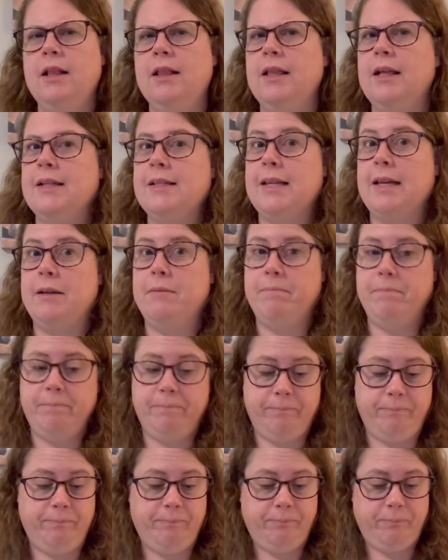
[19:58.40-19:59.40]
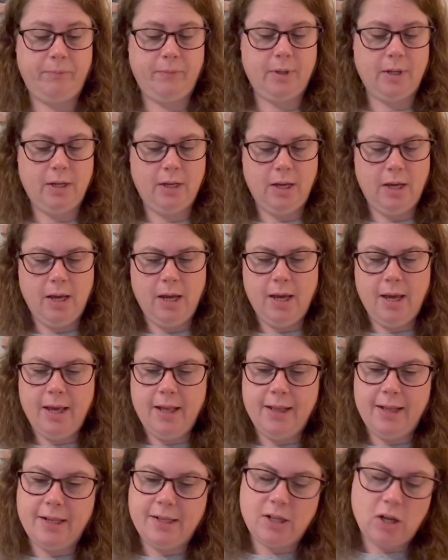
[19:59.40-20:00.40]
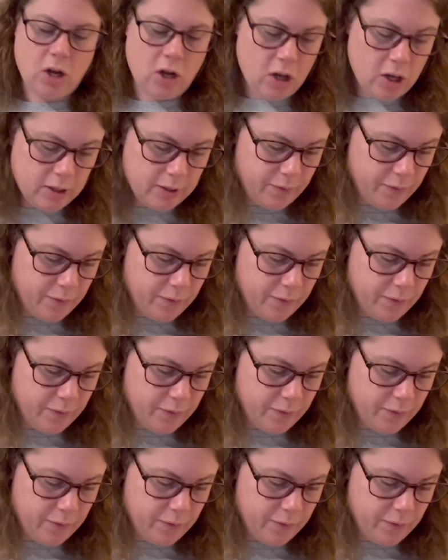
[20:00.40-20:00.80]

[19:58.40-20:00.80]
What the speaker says: that's it. That's all the